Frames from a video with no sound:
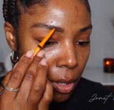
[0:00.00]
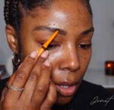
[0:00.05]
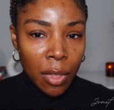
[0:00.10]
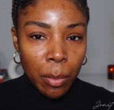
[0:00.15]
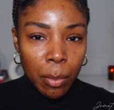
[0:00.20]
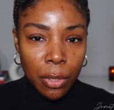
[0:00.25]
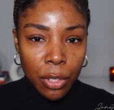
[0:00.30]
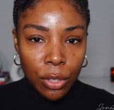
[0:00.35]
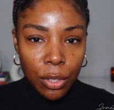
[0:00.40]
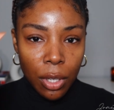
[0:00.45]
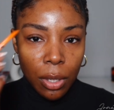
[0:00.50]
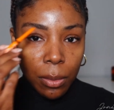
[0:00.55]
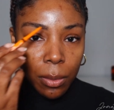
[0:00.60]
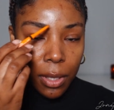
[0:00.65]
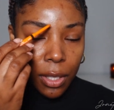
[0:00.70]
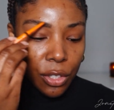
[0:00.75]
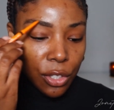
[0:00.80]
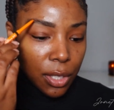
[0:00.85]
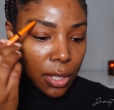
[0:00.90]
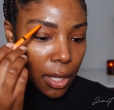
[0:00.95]
But you don't want to
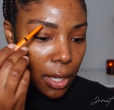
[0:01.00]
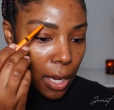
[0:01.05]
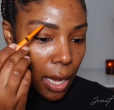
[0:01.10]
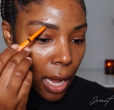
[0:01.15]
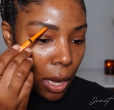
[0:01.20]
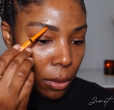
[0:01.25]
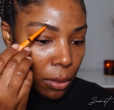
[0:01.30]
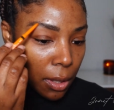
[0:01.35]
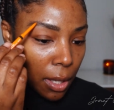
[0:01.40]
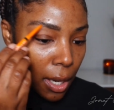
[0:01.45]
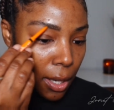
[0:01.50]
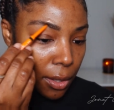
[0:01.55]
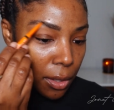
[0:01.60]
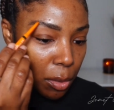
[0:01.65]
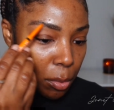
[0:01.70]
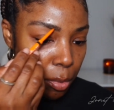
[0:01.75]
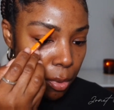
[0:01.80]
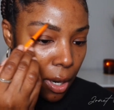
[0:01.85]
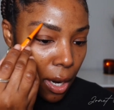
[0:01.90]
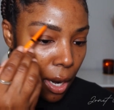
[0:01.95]
just like outline your
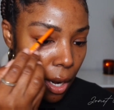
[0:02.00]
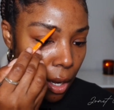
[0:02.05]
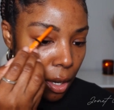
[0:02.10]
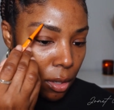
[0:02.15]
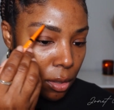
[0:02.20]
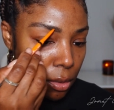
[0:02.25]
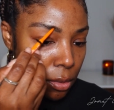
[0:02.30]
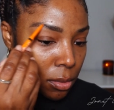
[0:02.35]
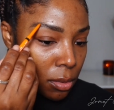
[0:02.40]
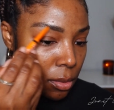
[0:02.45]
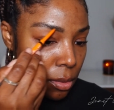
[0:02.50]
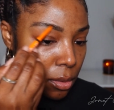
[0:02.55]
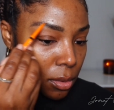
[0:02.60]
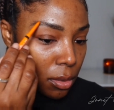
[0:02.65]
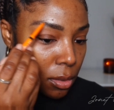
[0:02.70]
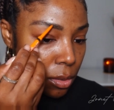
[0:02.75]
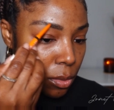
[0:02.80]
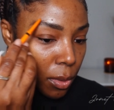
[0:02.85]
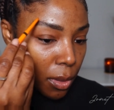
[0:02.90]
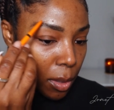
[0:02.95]
brow
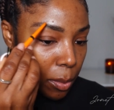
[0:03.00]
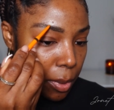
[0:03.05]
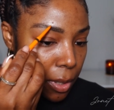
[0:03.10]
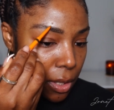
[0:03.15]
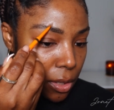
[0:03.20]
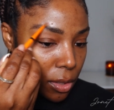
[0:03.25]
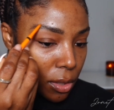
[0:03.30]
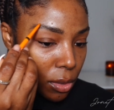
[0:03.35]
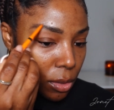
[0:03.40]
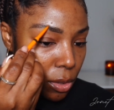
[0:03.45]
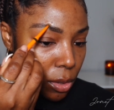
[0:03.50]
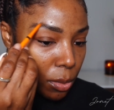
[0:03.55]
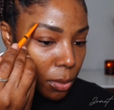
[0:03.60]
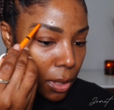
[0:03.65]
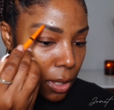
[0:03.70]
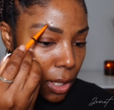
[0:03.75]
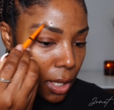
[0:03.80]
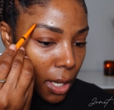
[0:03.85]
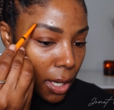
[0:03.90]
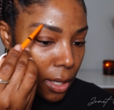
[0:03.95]
with a pencil. You want
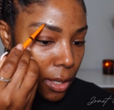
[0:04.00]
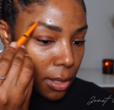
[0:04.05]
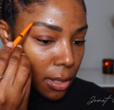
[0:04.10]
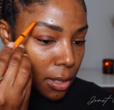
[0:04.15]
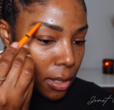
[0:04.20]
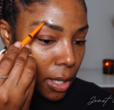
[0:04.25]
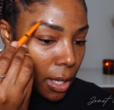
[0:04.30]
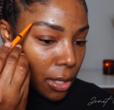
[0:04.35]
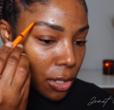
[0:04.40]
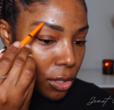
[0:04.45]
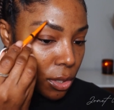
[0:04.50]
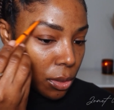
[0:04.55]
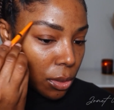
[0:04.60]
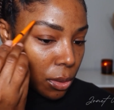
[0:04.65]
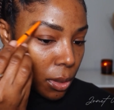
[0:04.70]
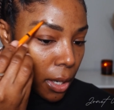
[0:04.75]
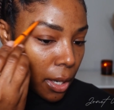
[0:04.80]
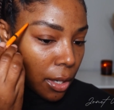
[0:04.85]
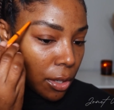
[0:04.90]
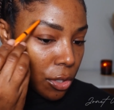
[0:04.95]
to kind of sketch little
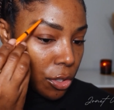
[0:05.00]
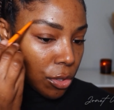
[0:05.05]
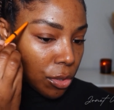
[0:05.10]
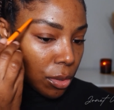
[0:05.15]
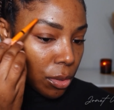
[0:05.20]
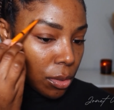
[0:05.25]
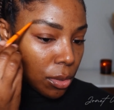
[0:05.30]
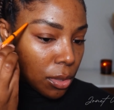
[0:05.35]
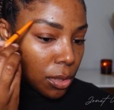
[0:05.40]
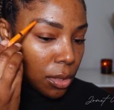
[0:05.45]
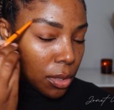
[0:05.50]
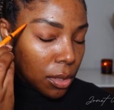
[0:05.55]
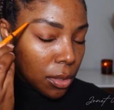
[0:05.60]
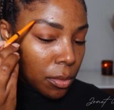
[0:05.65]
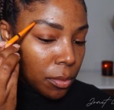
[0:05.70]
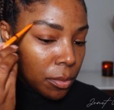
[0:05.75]
hair strokes.